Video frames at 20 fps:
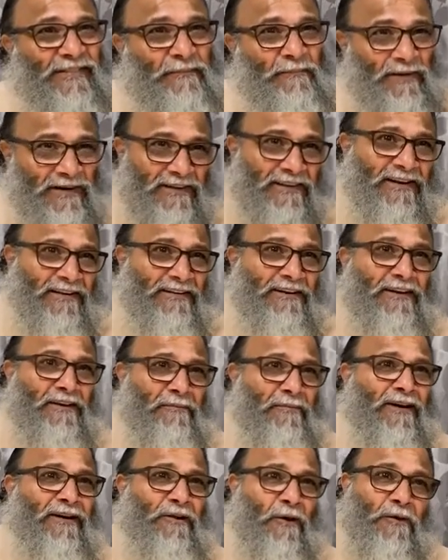But the
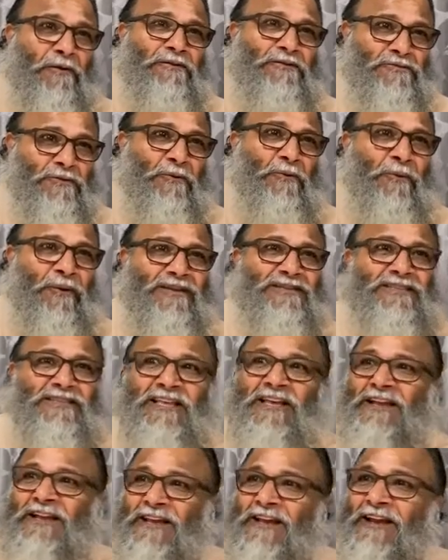dreamer also was
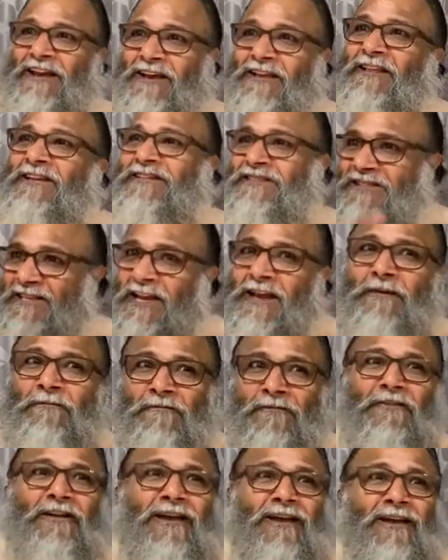thinking the
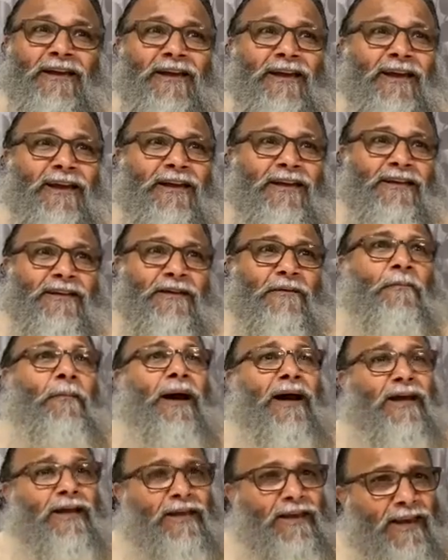same way.
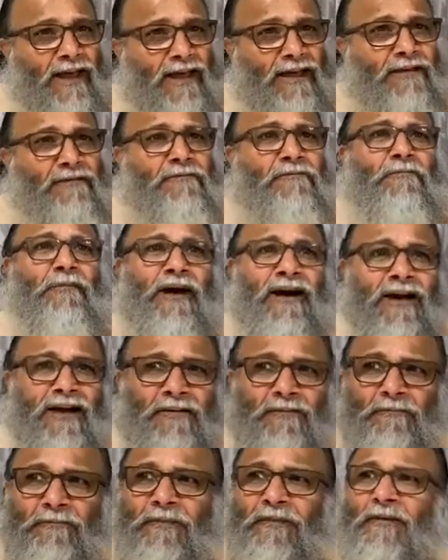My life,
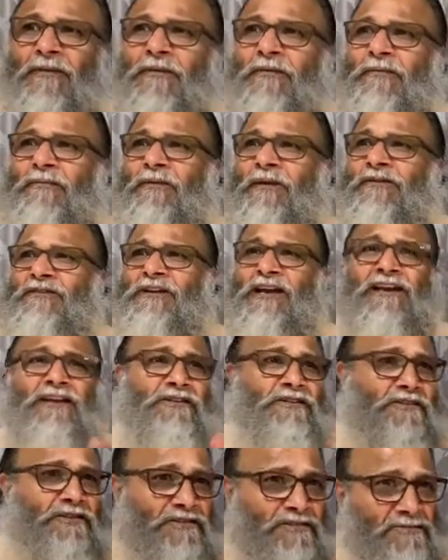my
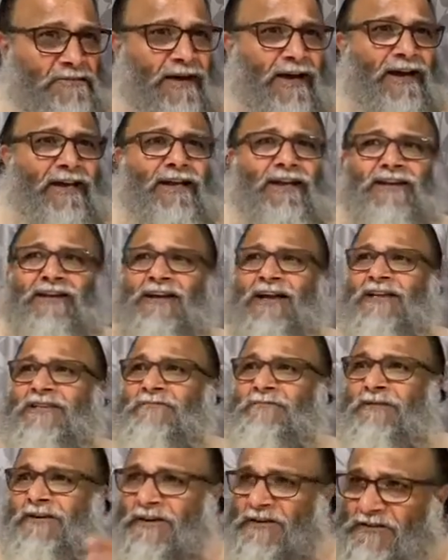challenges, my
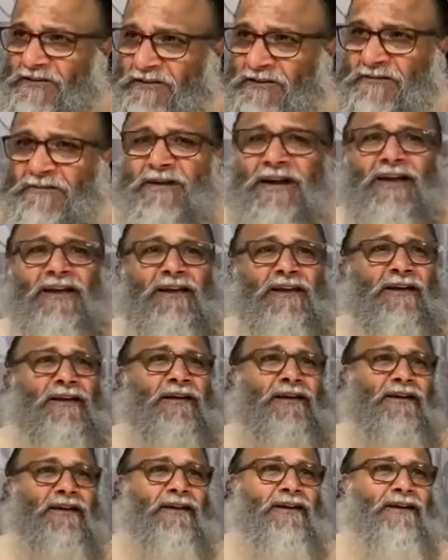aspirations,
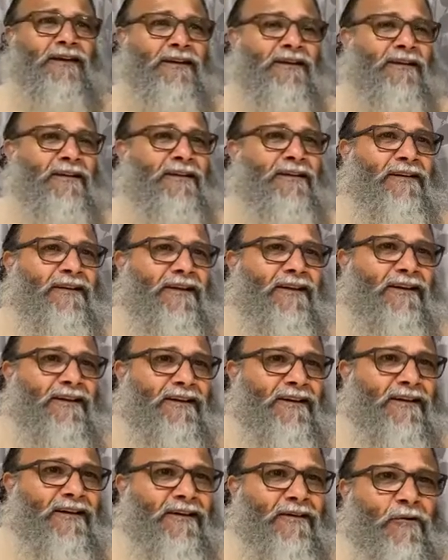my
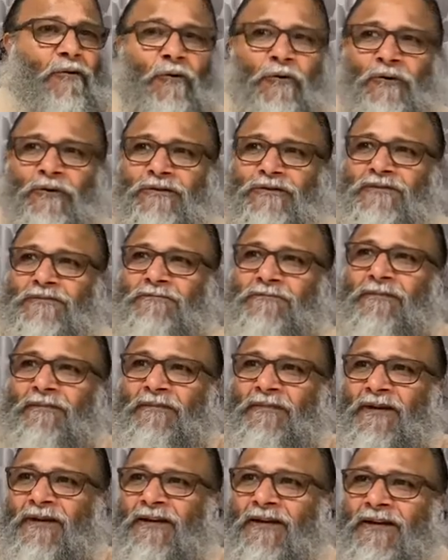goals.
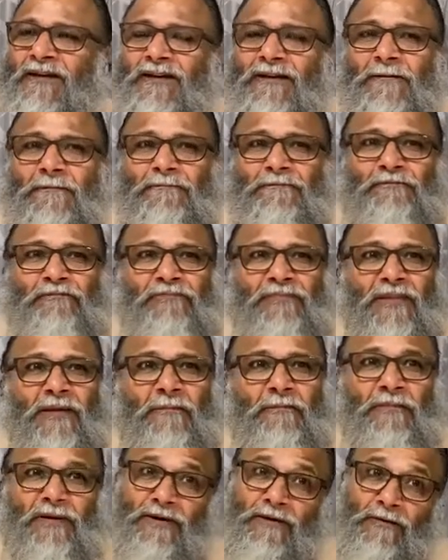
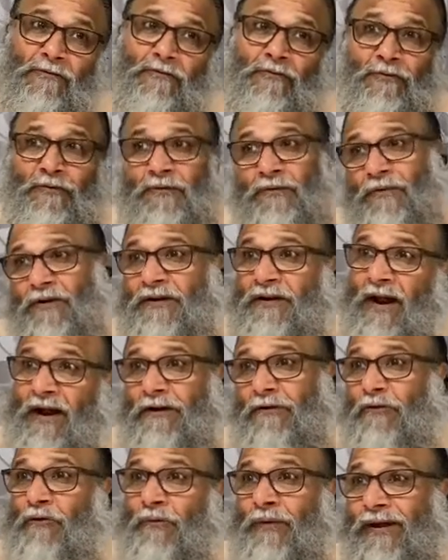But it
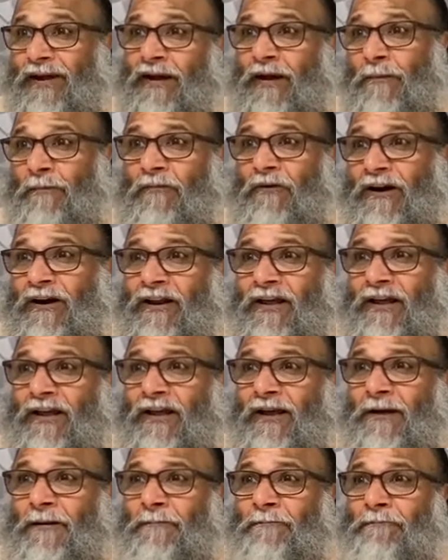had to wake up one day.